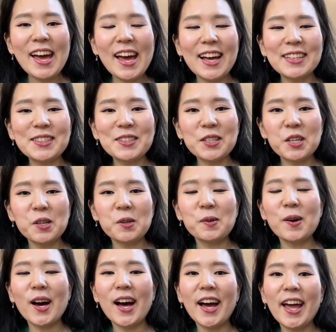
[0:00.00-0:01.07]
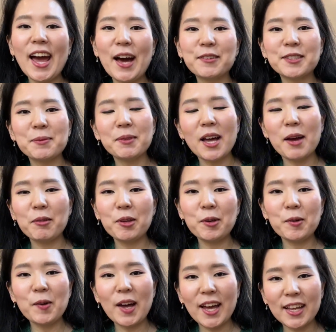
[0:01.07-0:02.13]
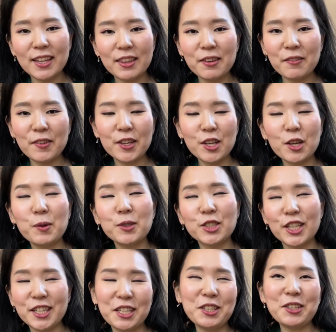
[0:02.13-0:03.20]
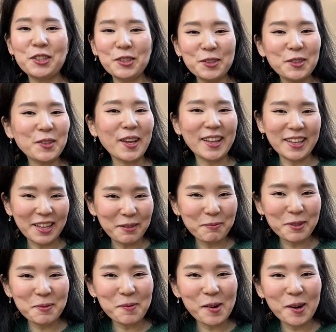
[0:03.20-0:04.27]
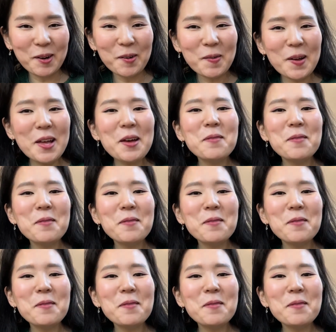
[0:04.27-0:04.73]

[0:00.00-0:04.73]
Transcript: And so I have some time to edit the video, which I need to do to get it up tomorrow.